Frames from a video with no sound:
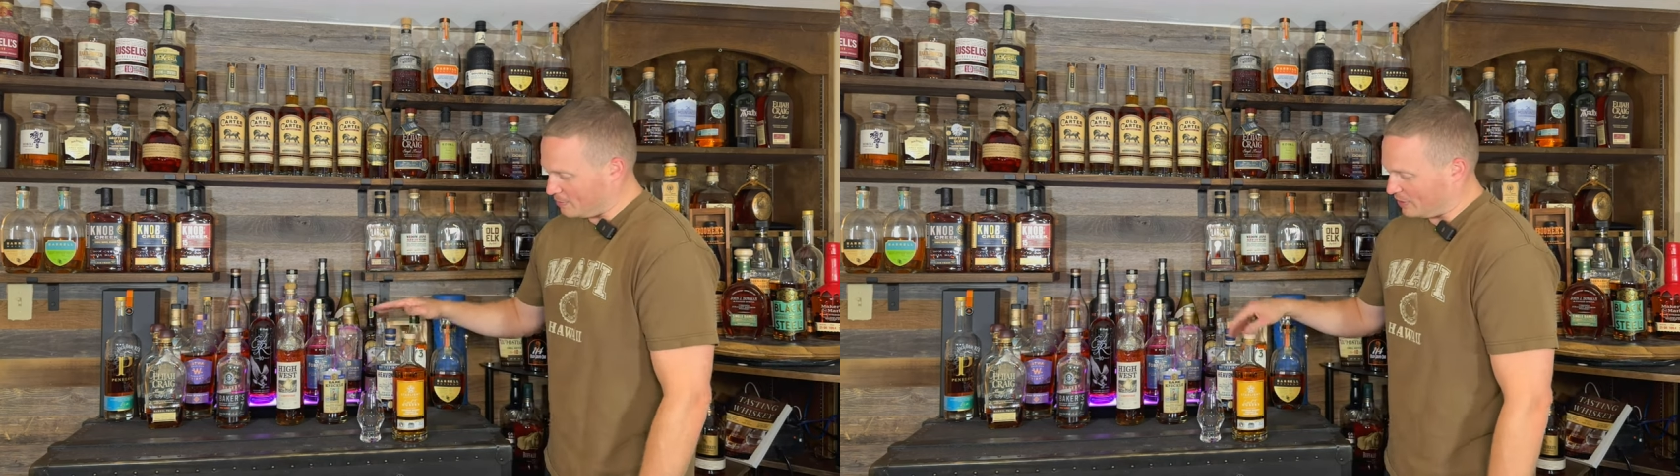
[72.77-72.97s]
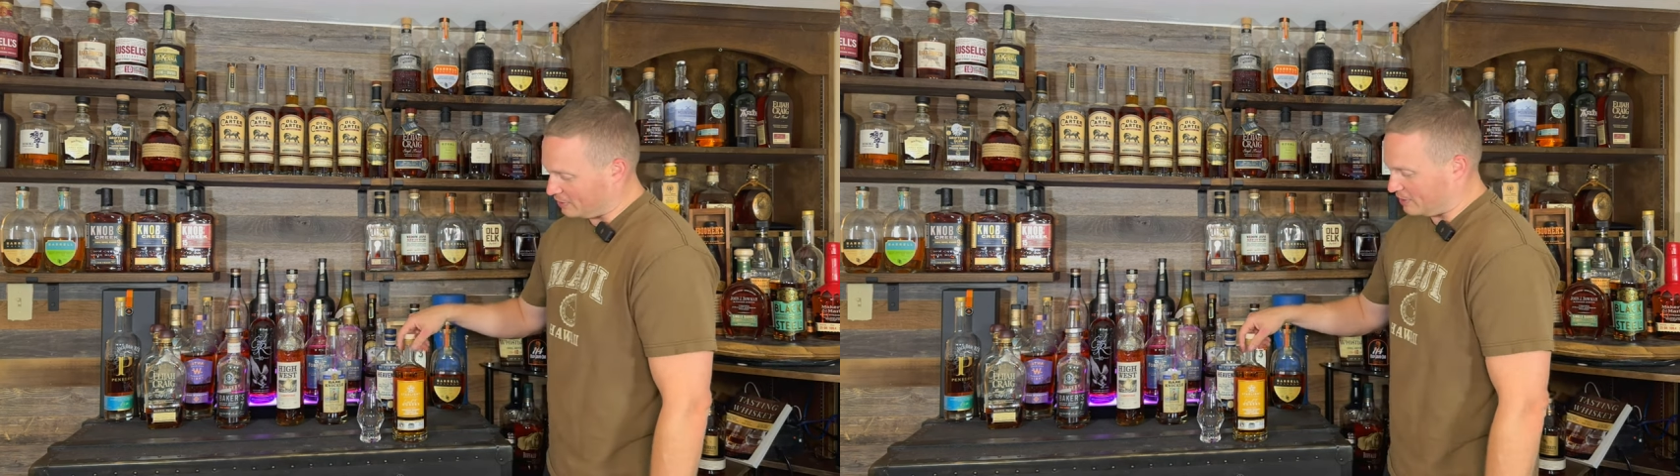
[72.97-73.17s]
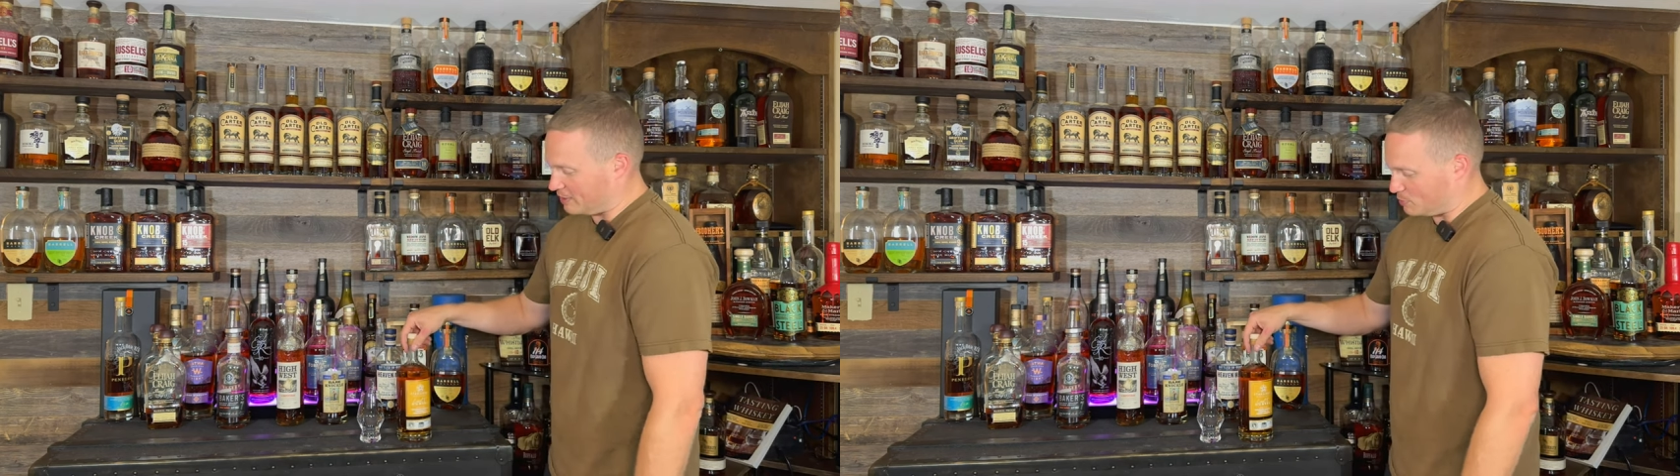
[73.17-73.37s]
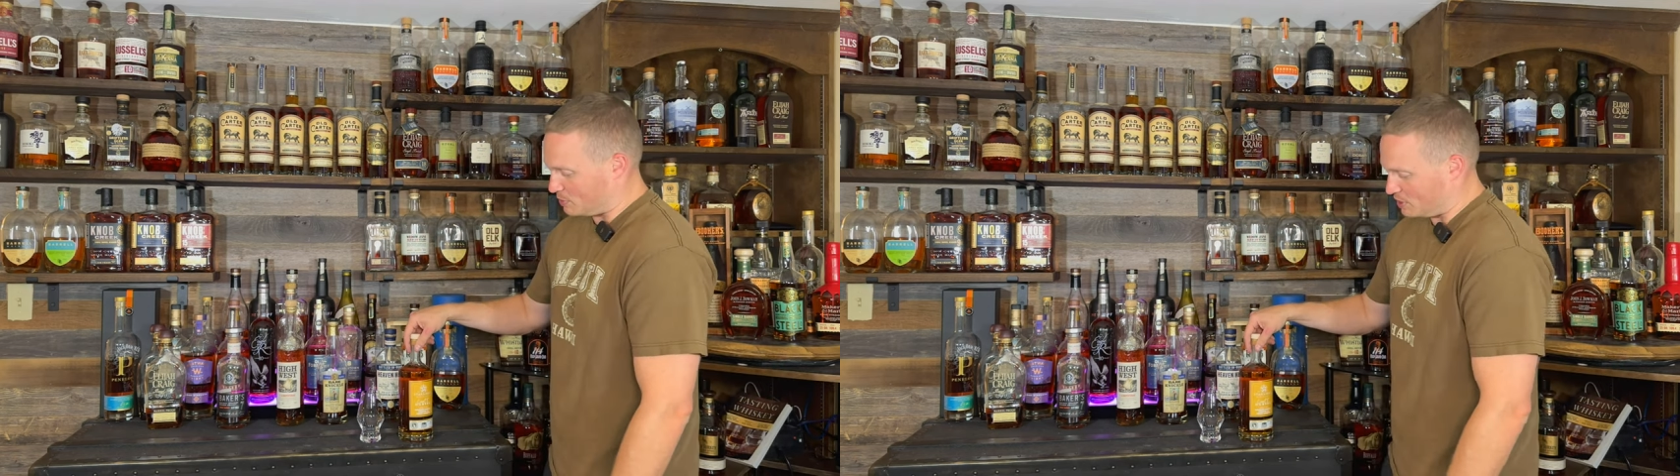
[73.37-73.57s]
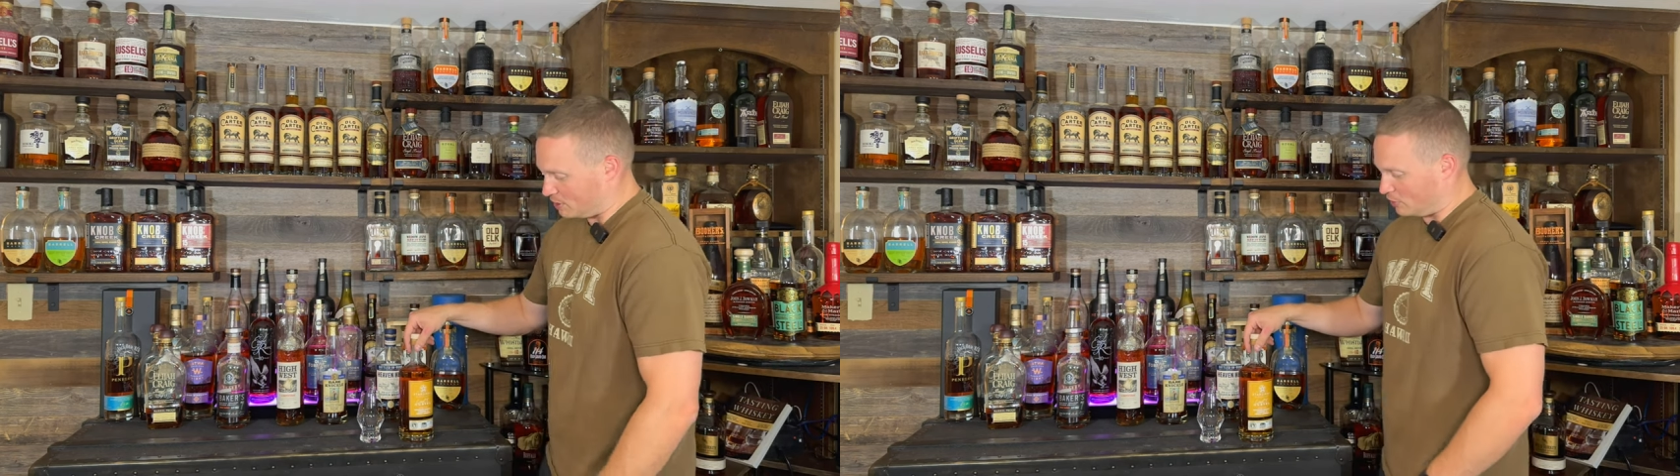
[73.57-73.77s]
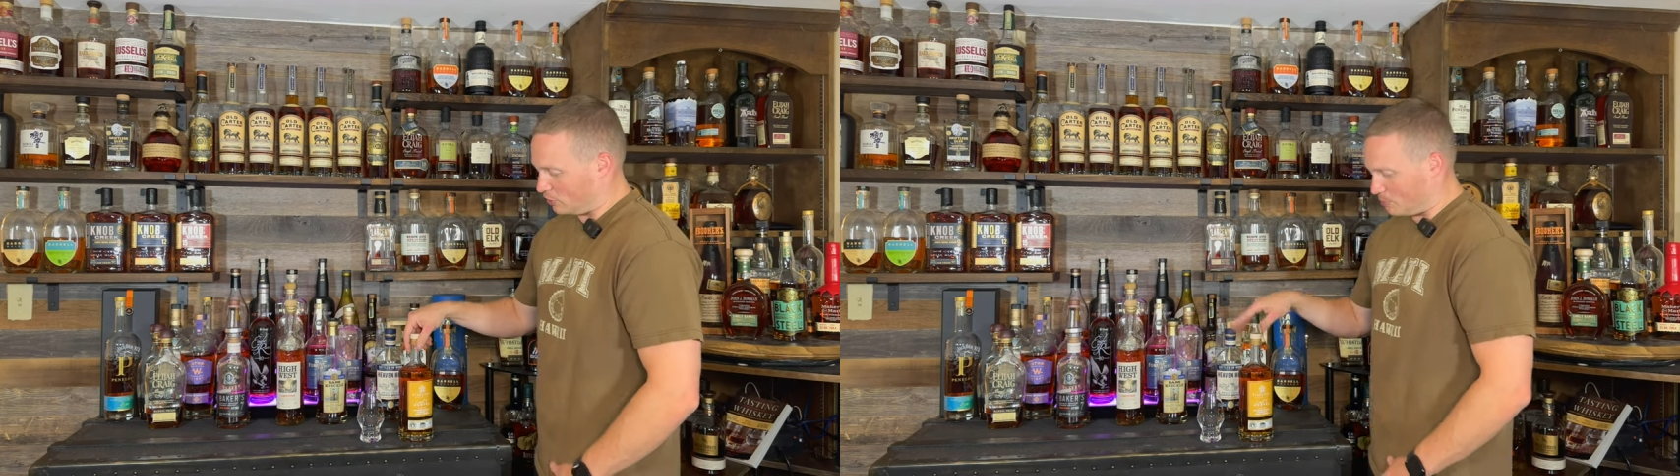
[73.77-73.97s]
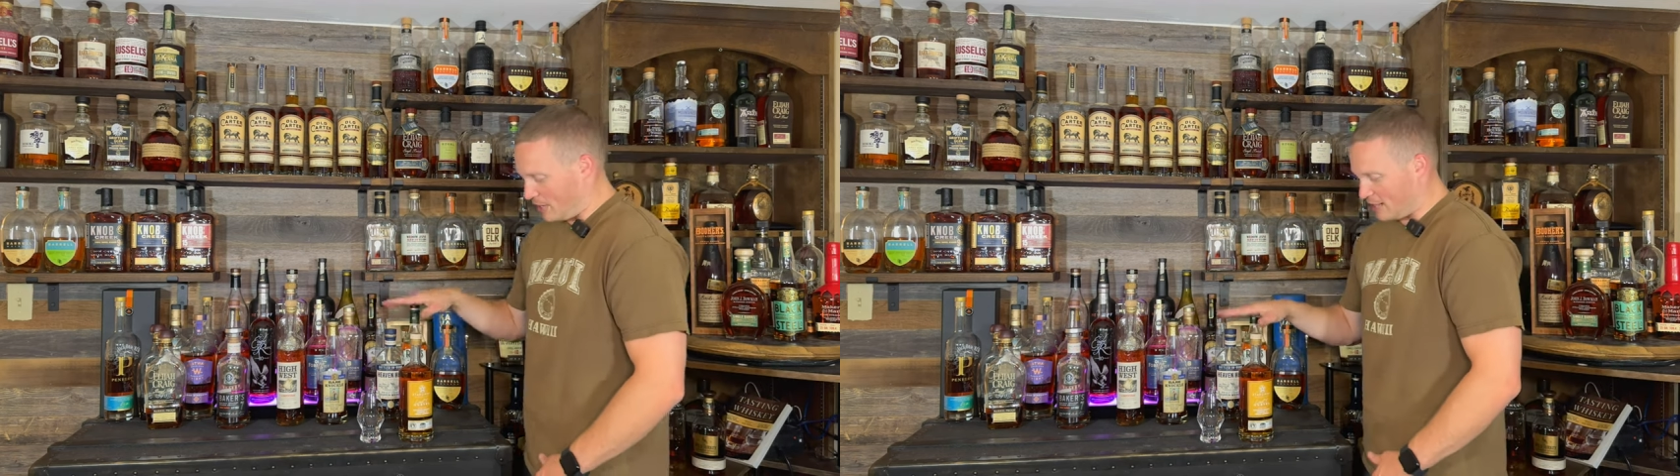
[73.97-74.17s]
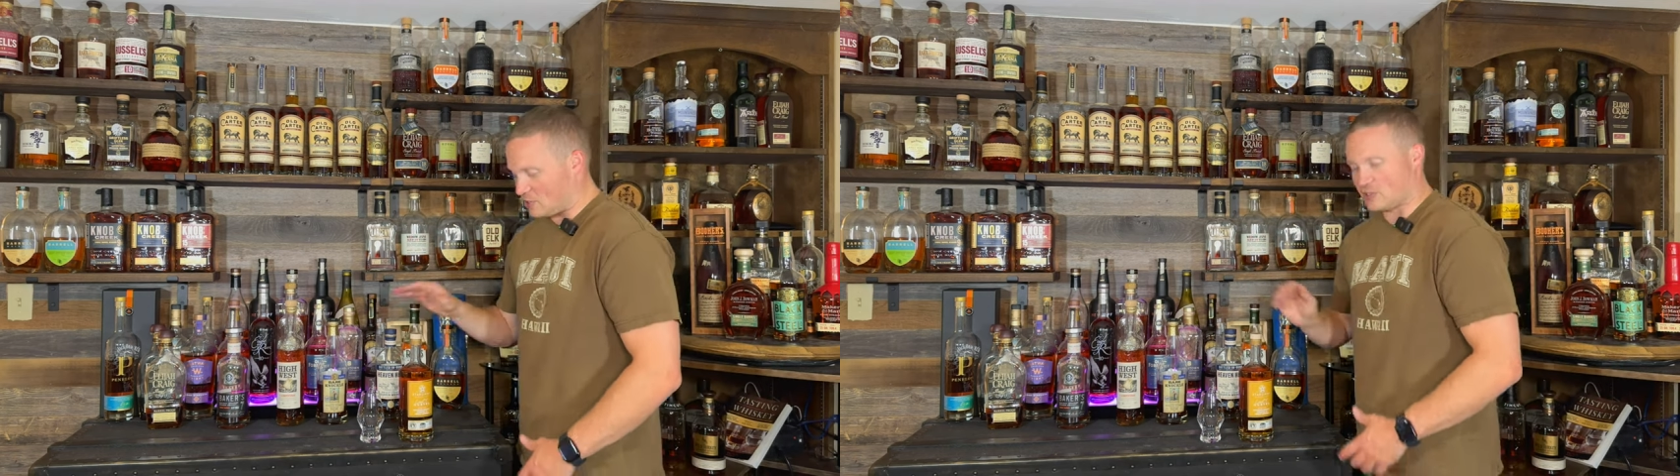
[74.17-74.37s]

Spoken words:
apparently, this particular batch.